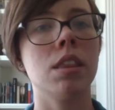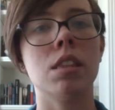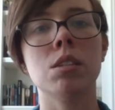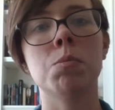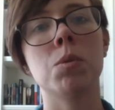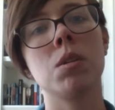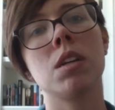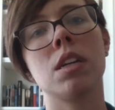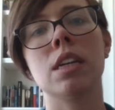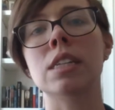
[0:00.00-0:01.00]
This book
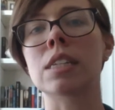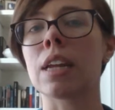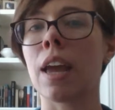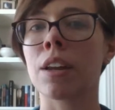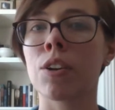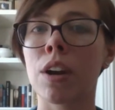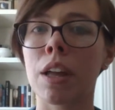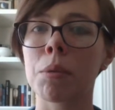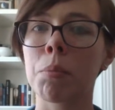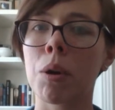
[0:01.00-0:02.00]
is an Edgar
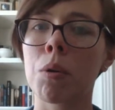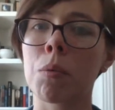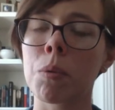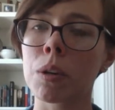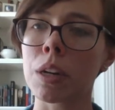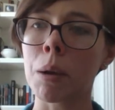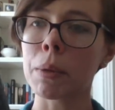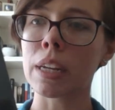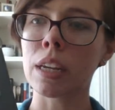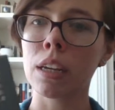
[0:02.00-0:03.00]
Allan Poe Award
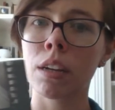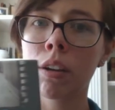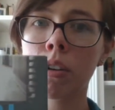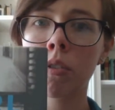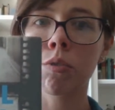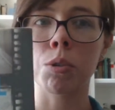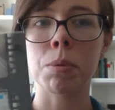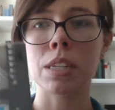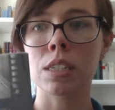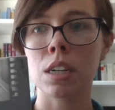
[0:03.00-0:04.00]
nominee for
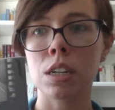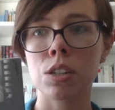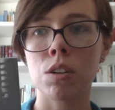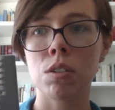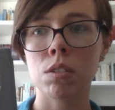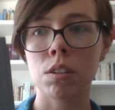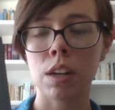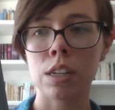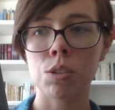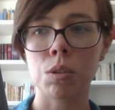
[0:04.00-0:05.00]
Best Young Adult
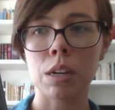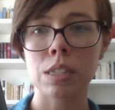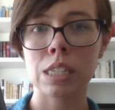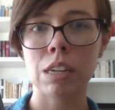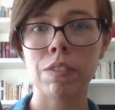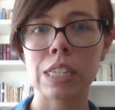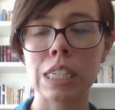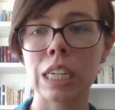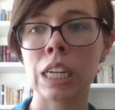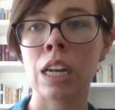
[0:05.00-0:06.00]
in
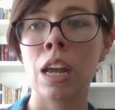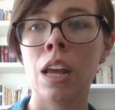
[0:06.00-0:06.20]
2017,